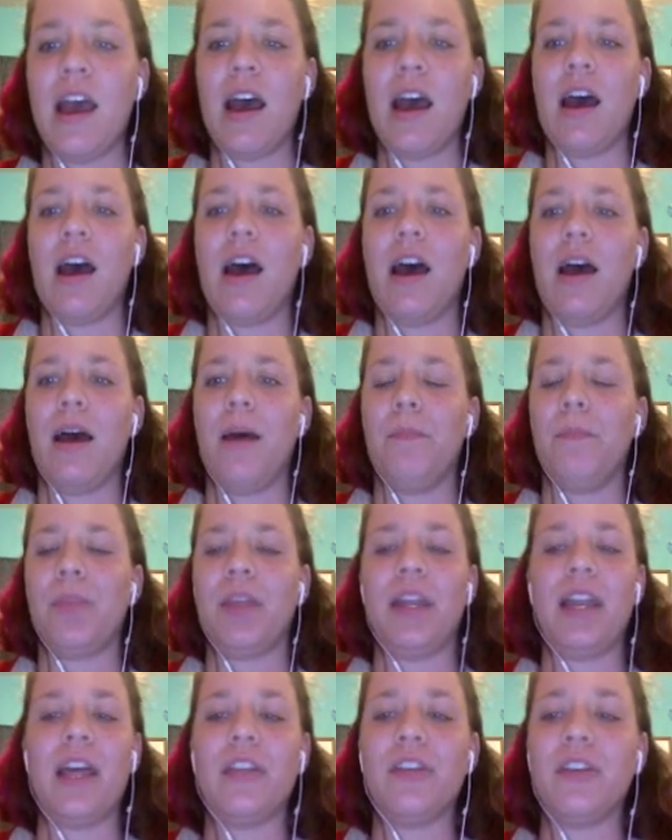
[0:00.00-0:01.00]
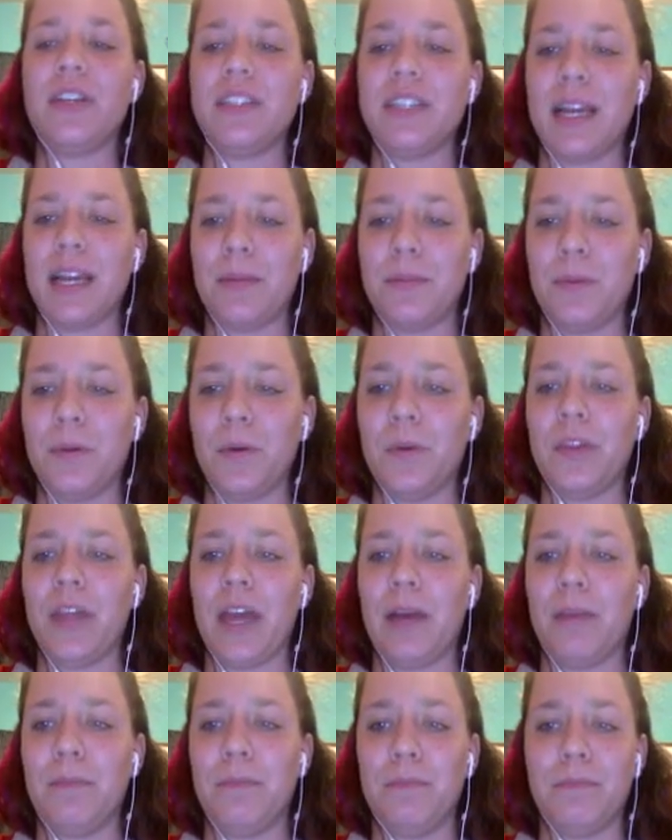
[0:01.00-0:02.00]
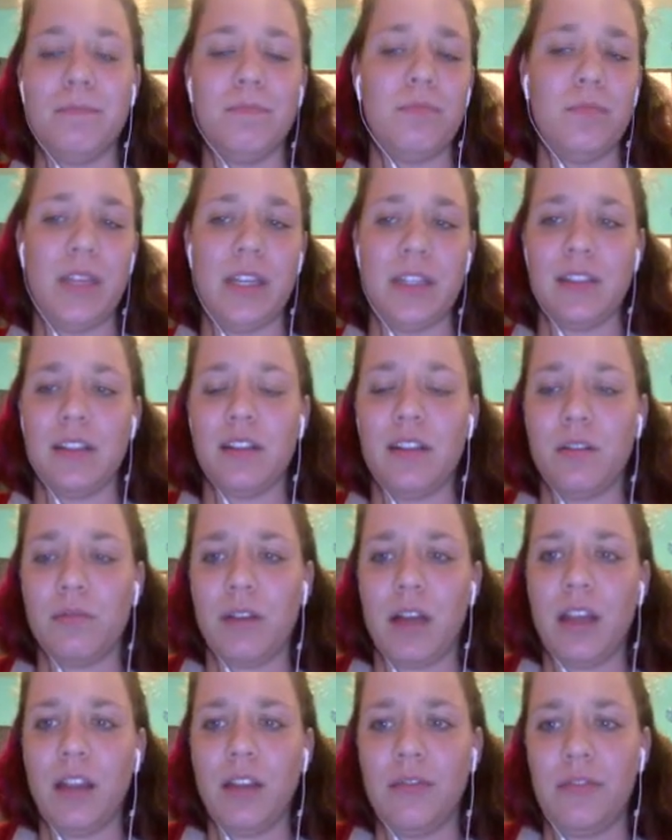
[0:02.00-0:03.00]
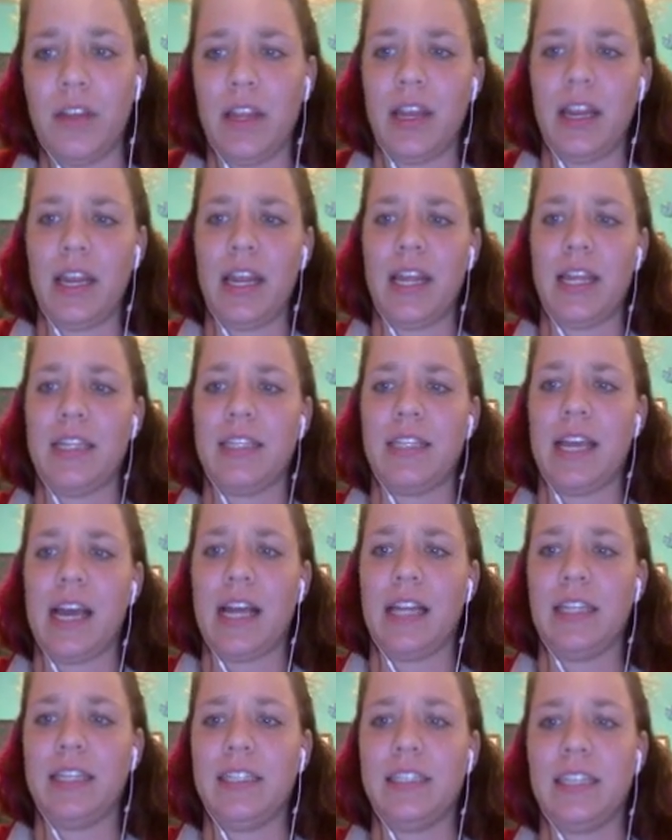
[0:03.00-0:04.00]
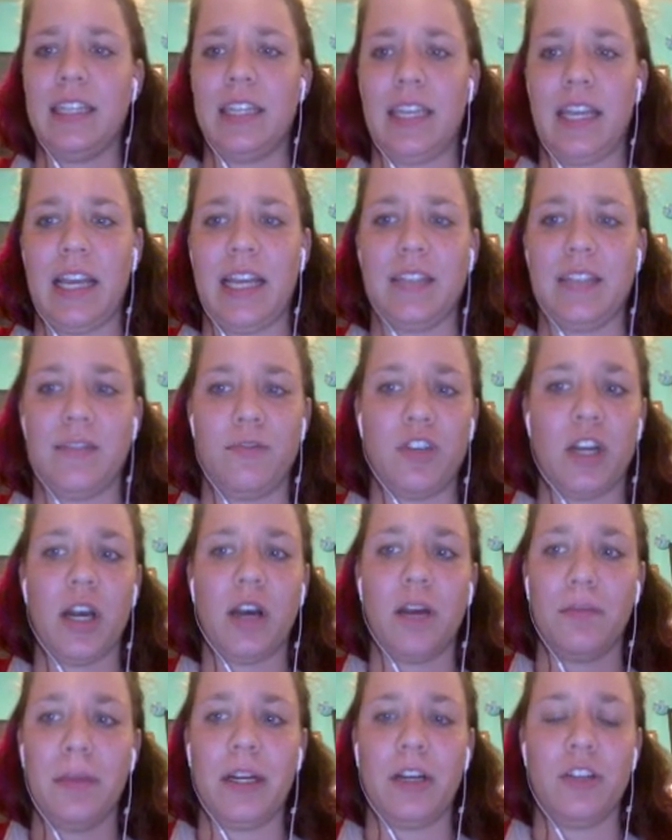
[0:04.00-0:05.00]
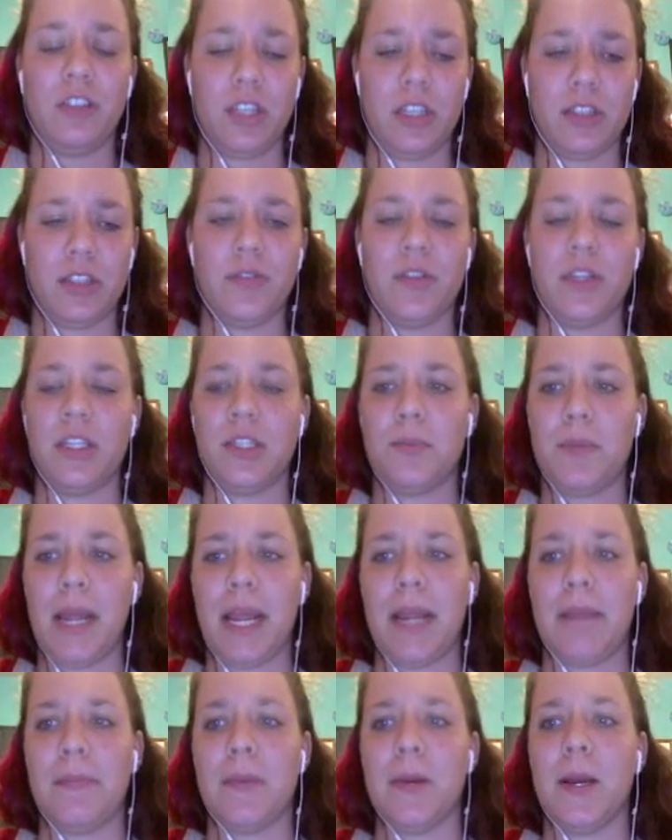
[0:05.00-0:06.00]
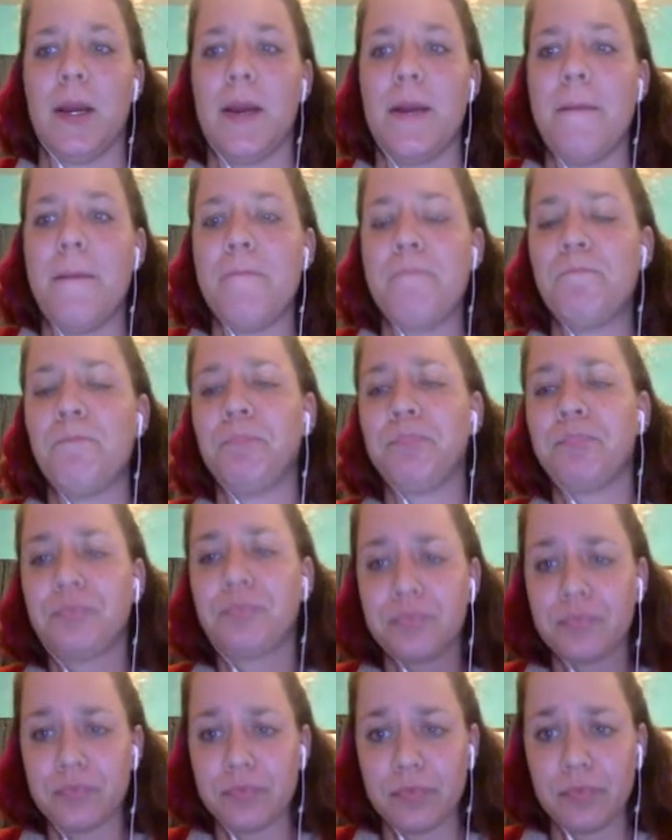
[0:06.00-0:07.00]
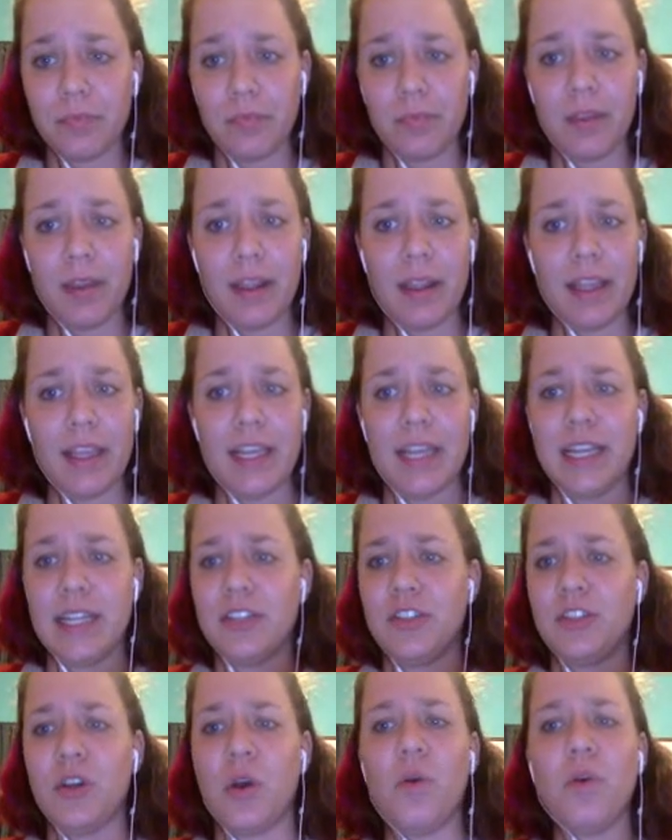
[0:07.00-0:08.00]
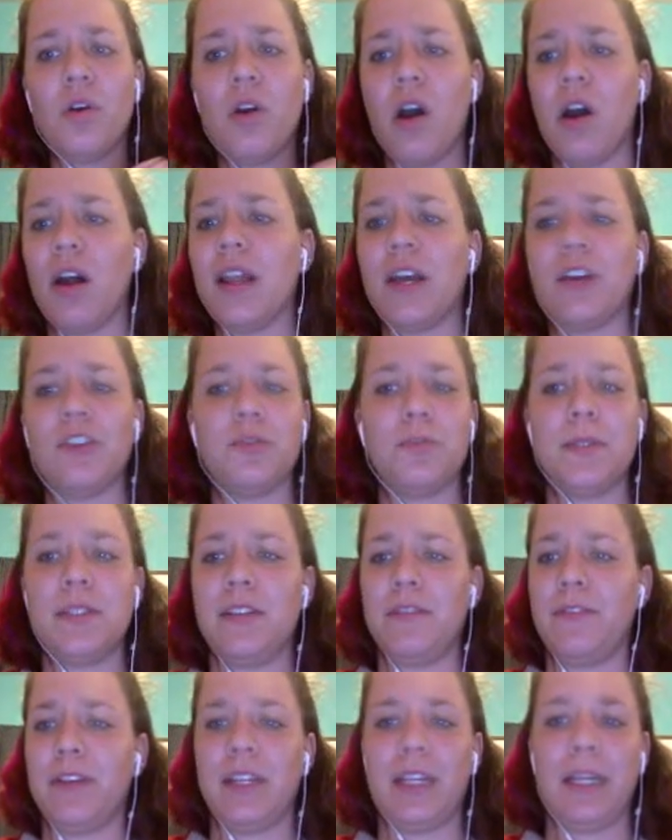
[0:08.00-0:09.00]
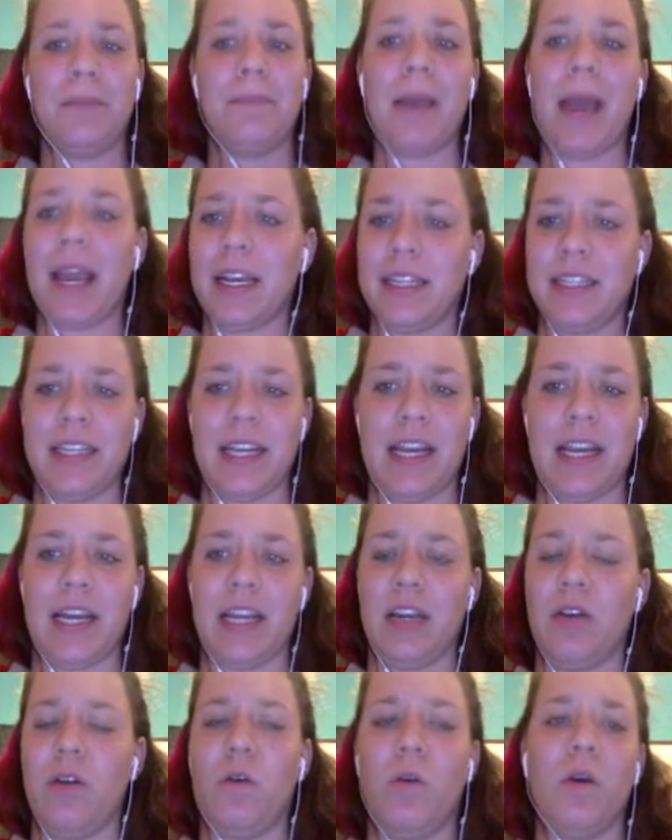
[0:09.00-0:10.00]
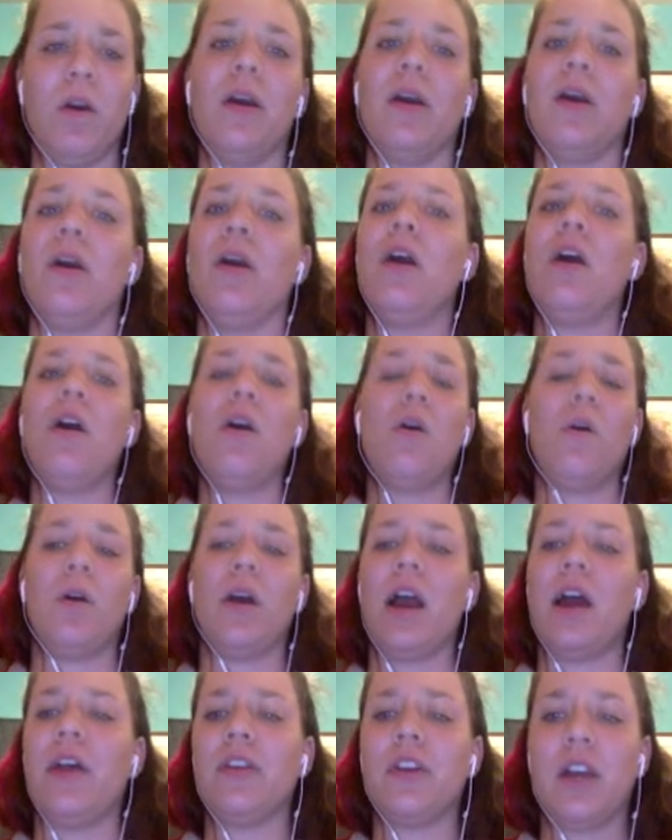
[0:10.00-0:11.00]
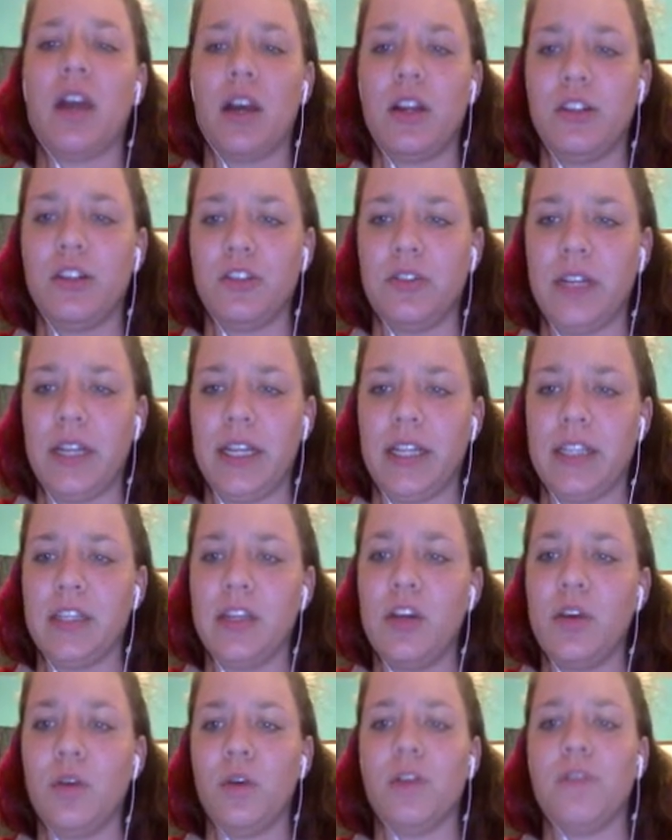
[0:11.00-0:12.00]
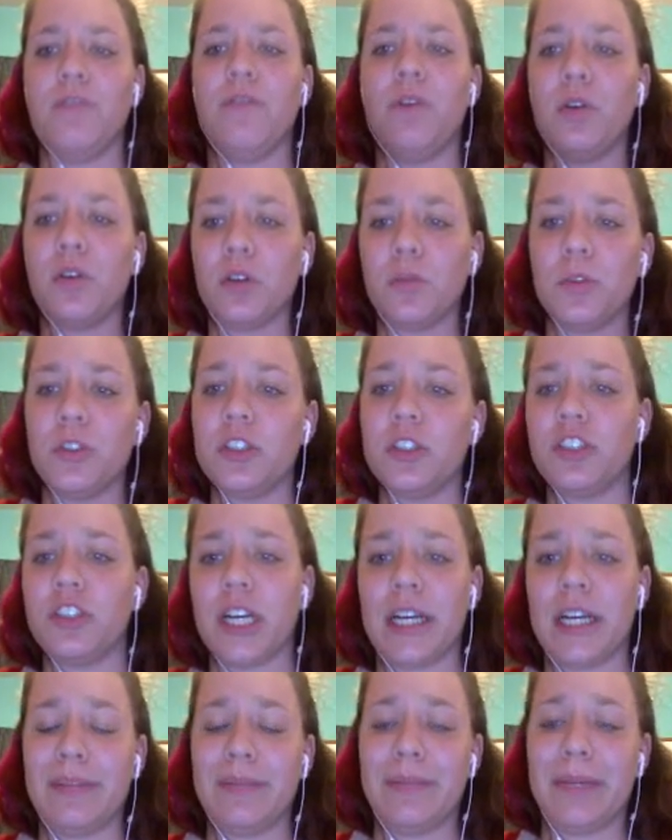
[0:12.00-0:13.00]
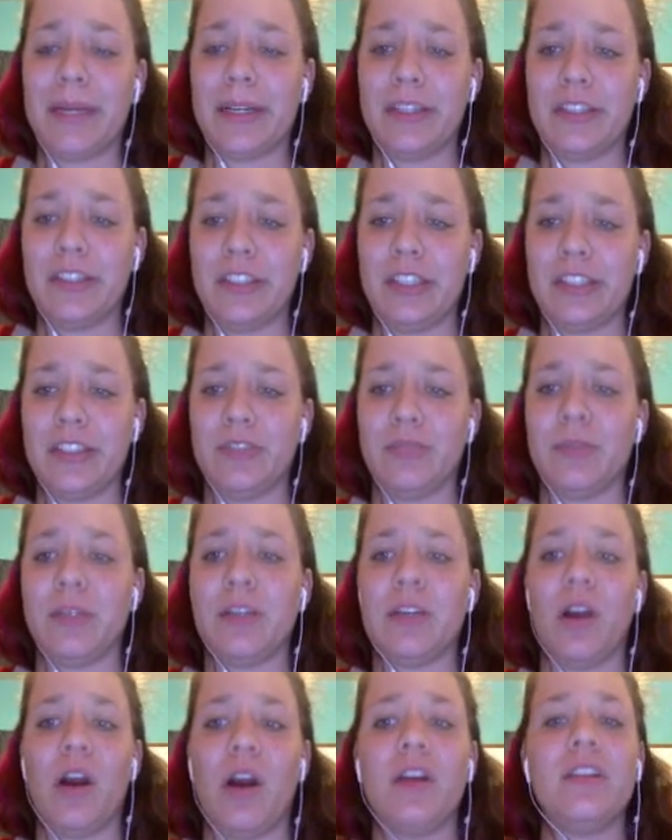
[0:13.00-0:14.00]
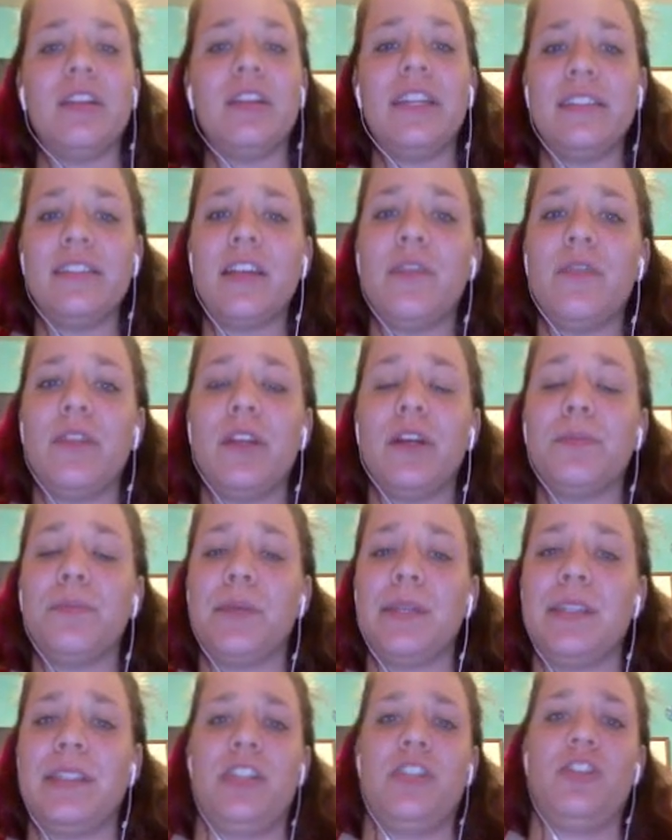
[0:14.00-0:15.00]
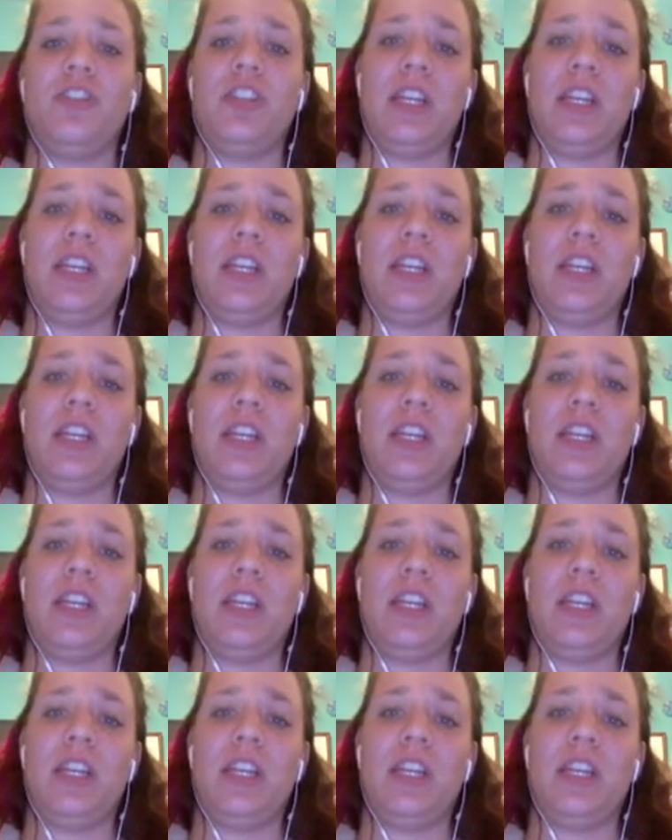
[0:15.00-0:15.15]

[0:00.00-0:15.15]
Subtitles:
Another example that is a little relevant is, at least in the case of child marriages for this paper, is don't call out specifically Pakistan or other countries who are vulnerable to child marriages, regardless of their position